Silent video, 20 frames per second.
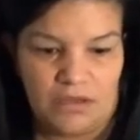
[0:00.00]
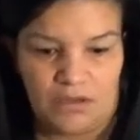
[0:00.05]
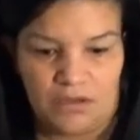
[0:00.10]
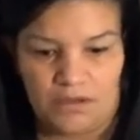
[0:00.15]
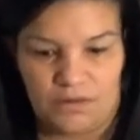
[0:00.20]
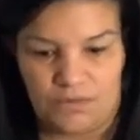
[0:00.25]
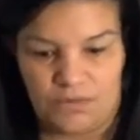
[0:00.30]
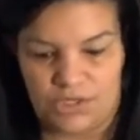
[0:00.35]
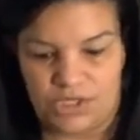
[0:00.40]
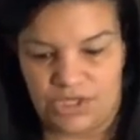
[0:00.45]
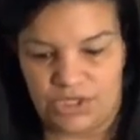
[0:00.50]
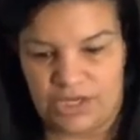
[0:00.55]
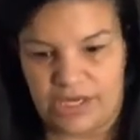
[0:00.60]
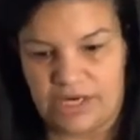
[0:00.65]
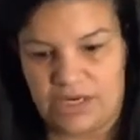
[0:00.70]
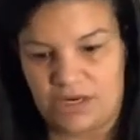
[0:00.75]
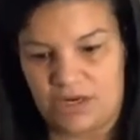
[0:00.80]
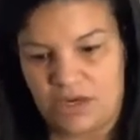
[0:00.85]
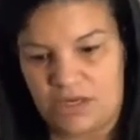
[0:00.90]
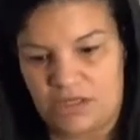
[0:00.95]
Once you got
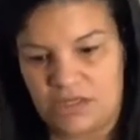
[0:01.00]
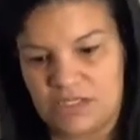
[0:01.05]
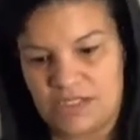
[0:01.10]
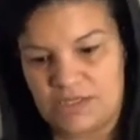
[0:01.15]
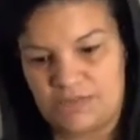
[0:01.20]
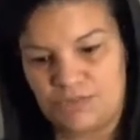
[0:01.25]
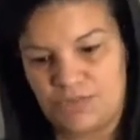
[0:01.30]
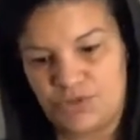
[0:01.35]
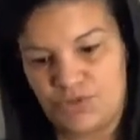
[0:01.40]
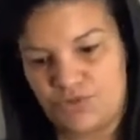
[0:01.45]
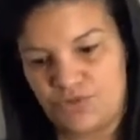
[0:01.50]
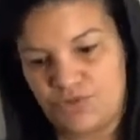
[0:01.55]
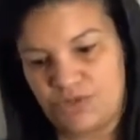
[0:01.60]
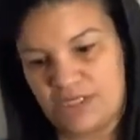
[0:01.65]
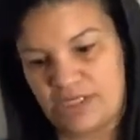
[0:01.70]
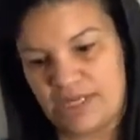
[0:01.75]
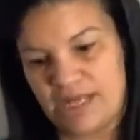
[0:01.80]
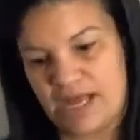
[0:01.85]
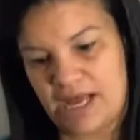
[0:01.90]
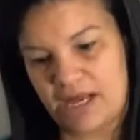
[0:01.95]
it all
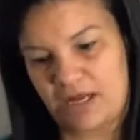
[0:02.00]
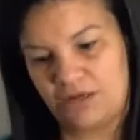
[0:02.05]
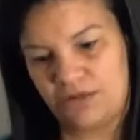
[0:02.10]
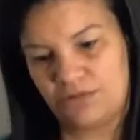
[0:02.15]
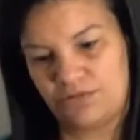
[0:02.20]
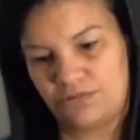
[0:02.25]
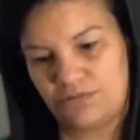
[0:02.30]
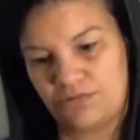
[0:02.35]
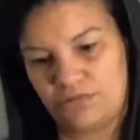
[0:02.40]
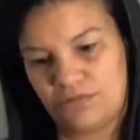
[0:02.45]
smoothen out,